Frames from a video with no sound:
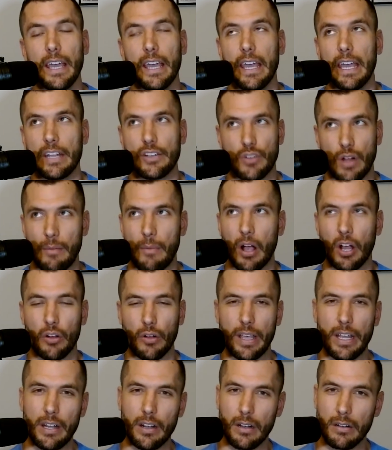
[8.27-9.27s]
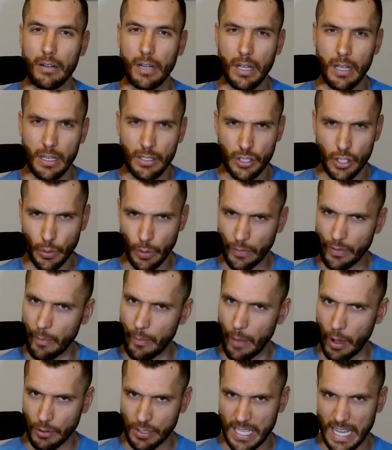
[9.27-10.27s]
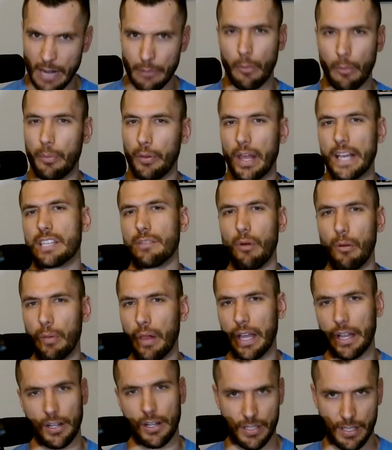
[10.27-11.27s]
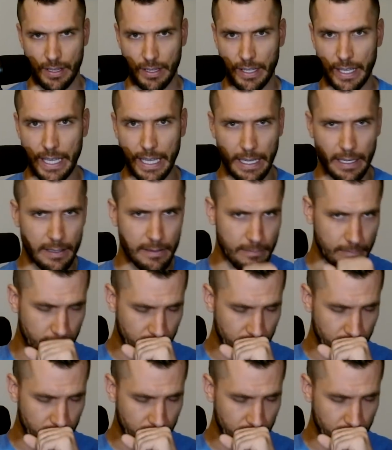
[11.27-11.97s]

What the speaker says: and Draymond Green are two of the most irreplaceable players in the league